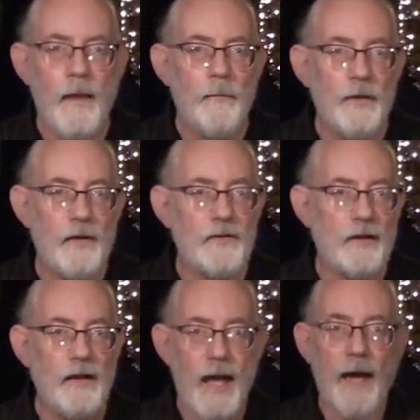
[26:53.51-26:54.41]
Because the
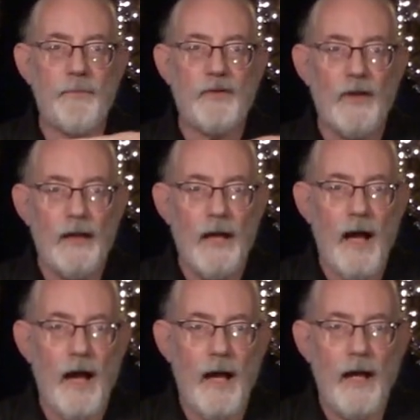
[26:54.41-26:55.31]
claps,
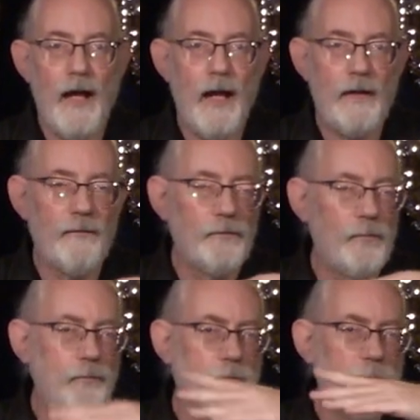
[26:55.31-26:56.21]
and
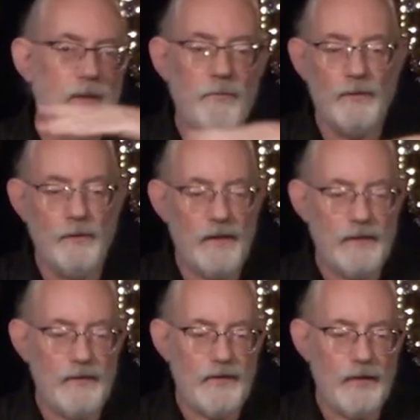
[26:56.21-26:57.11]
we'll, maybe we'll look
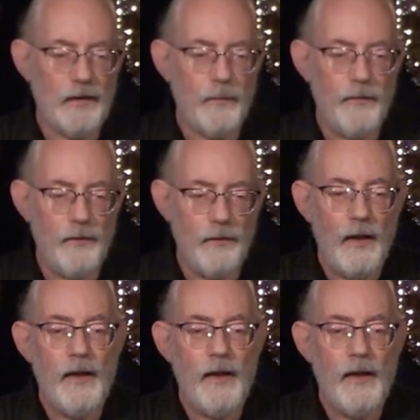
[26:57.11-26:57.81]
at this on the computer,